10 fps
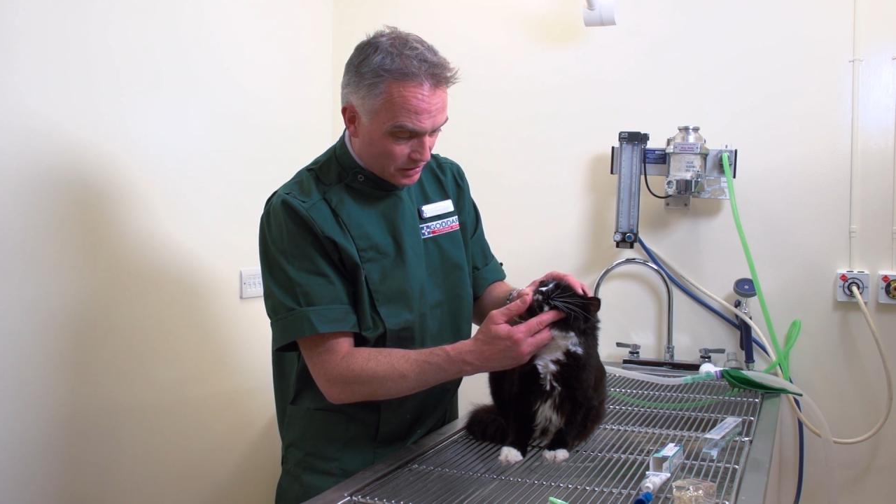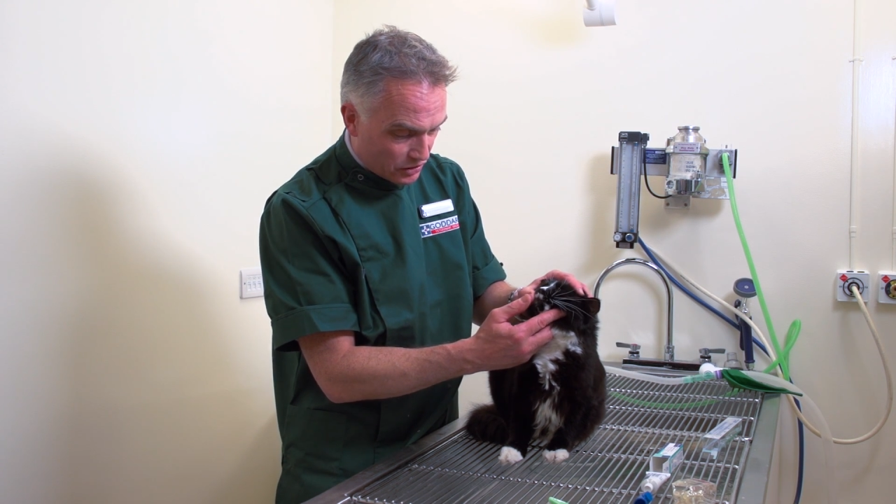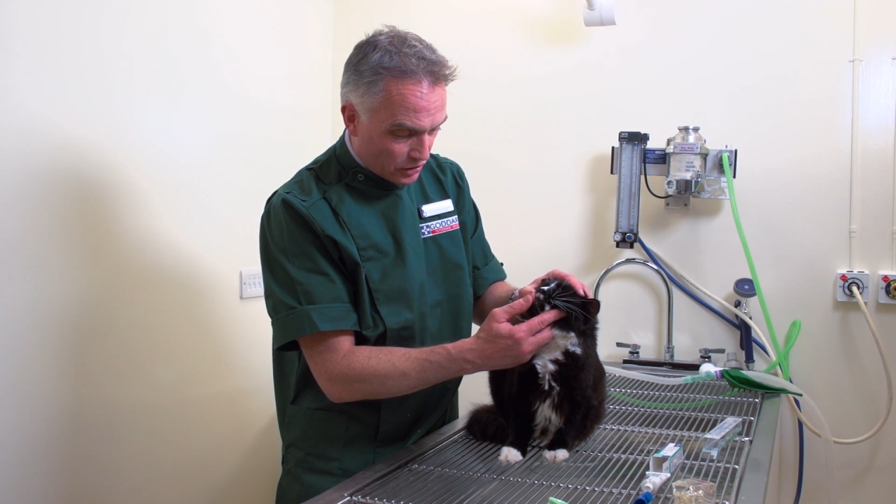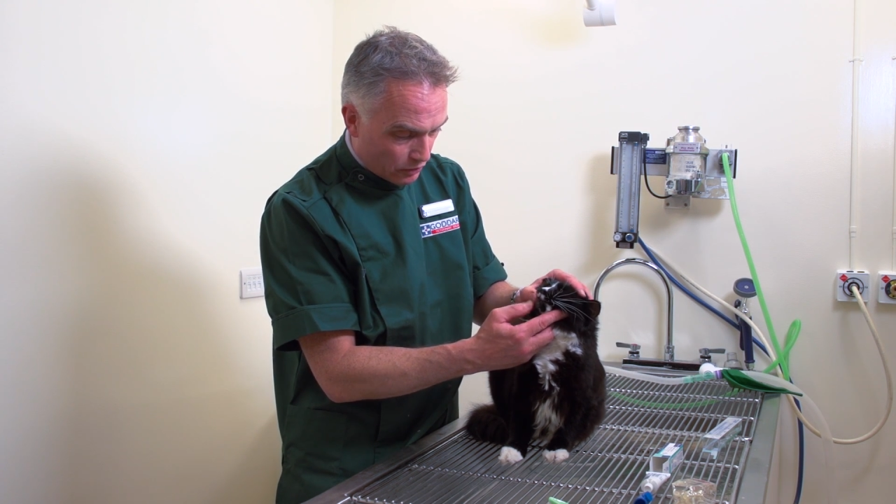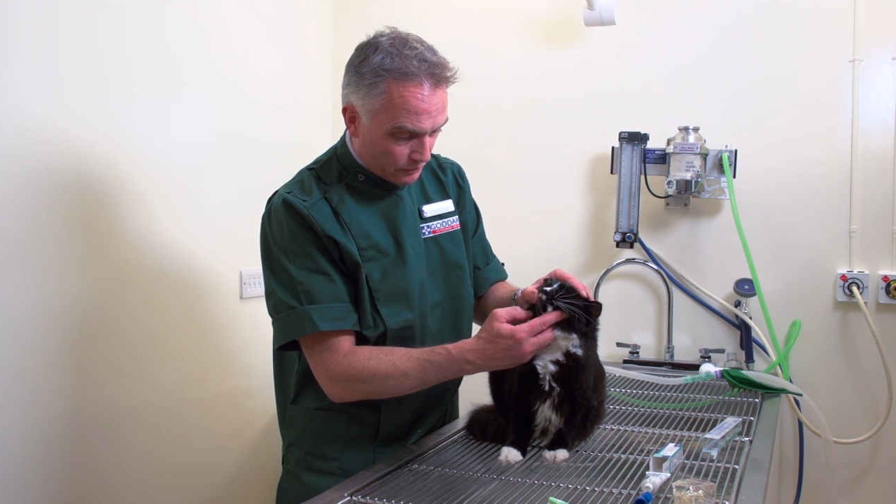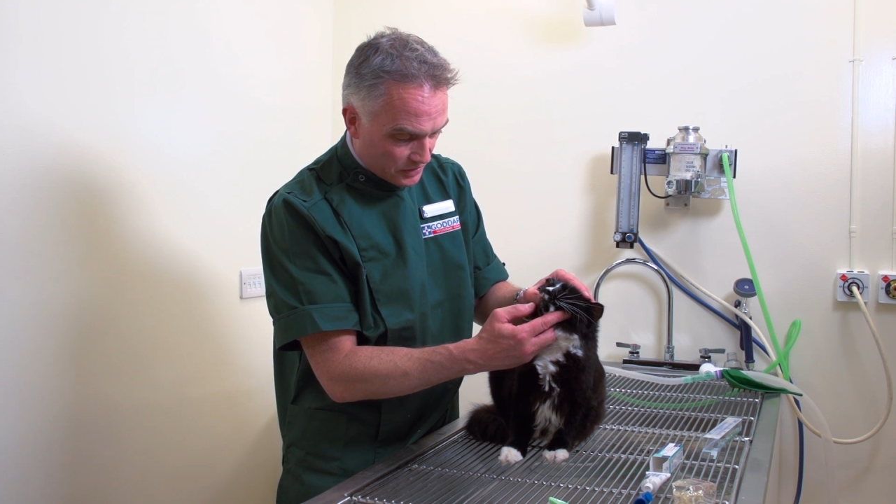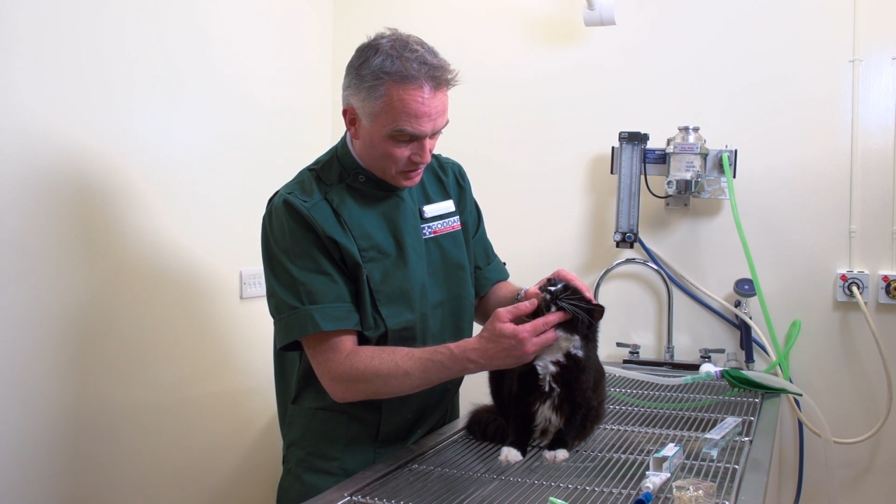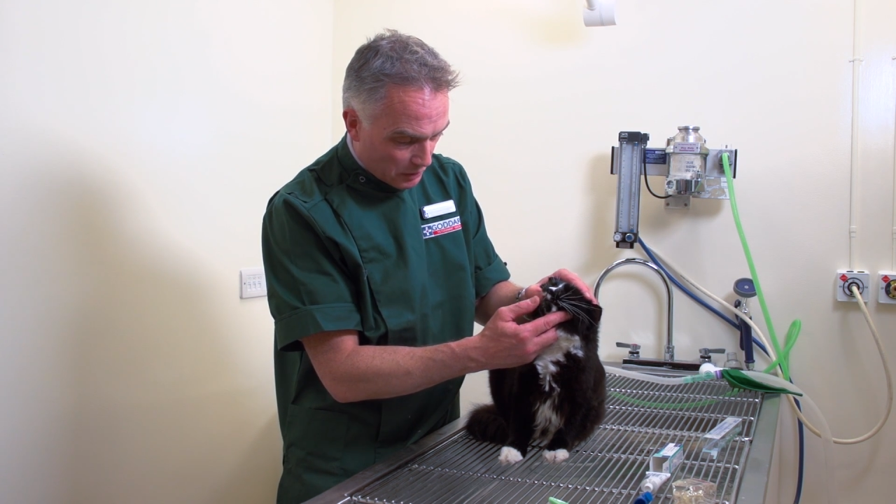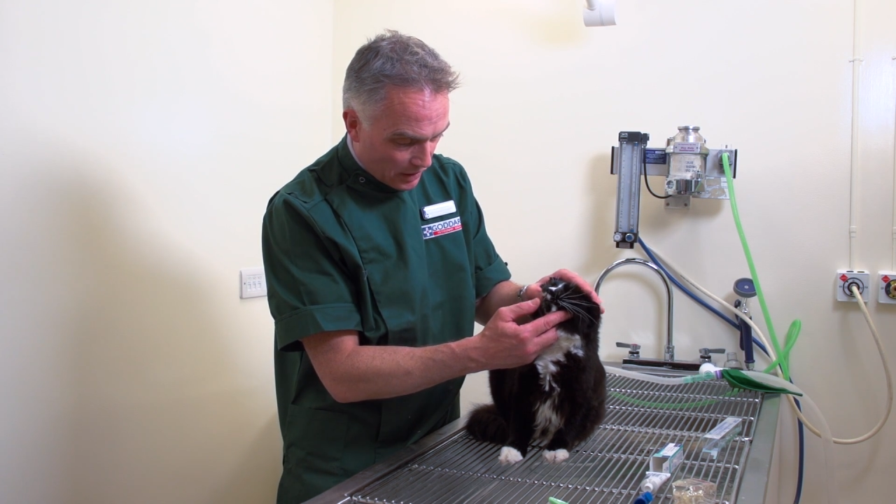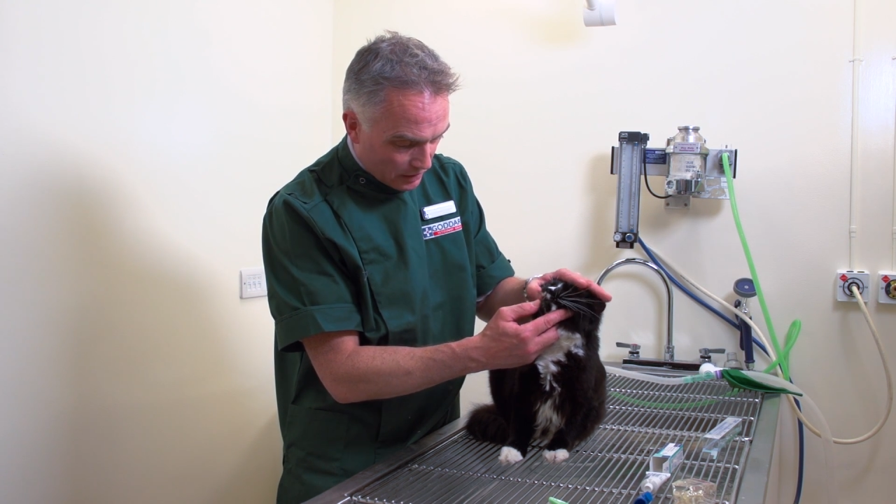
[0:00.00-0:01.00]
just show off his
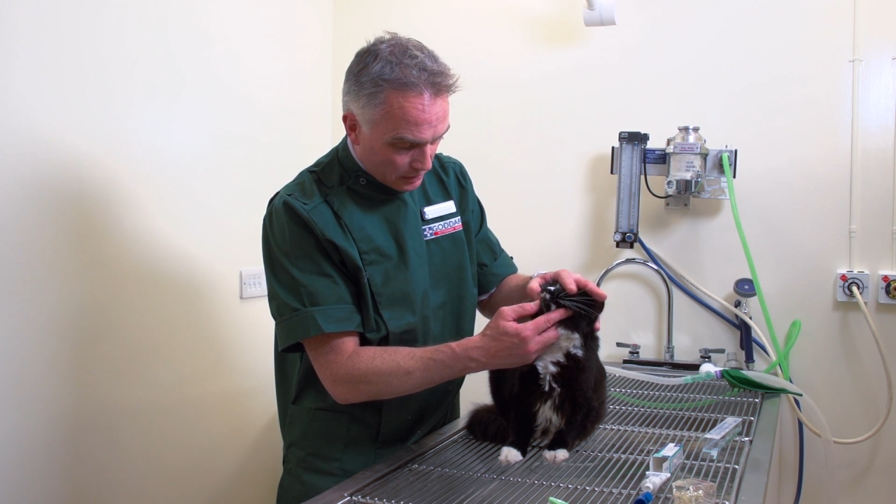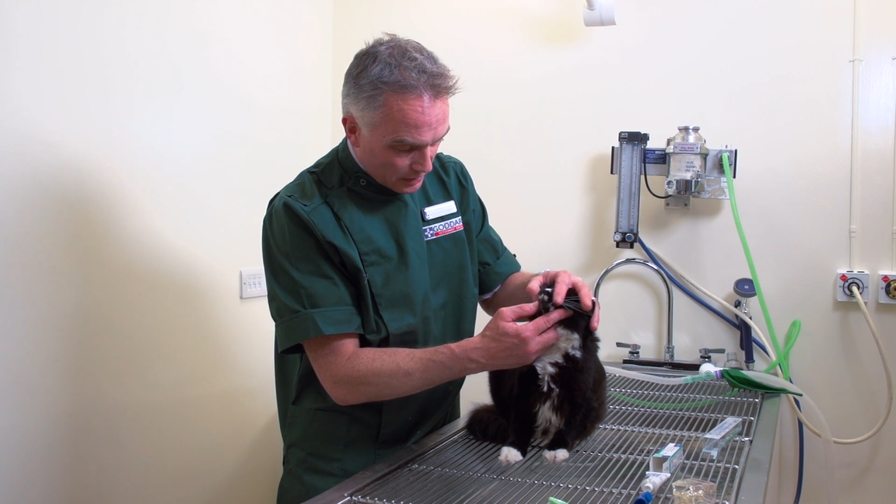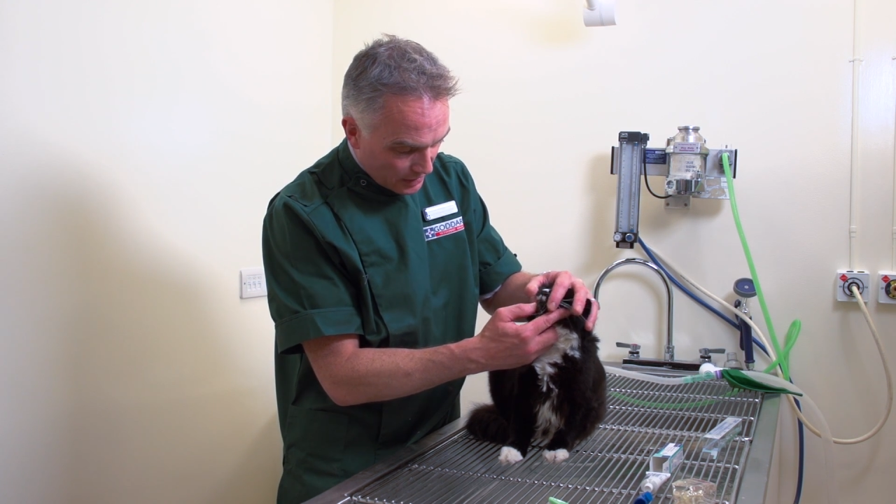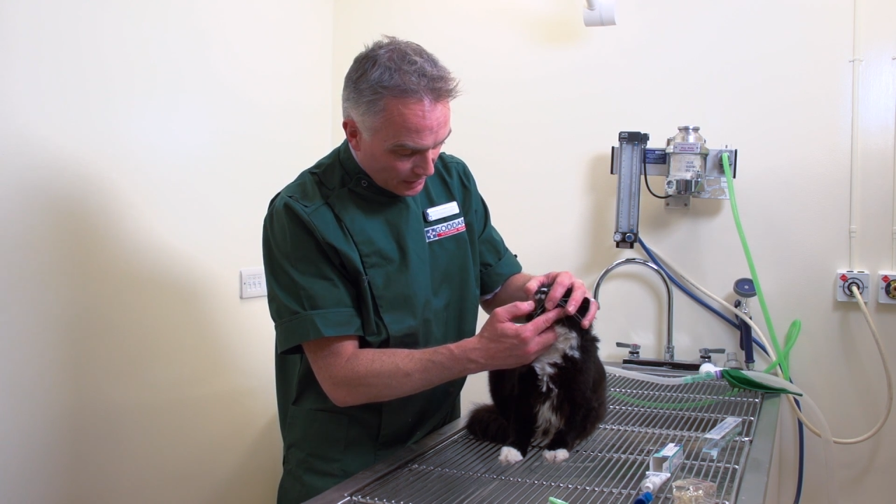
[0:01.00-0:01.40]
smile,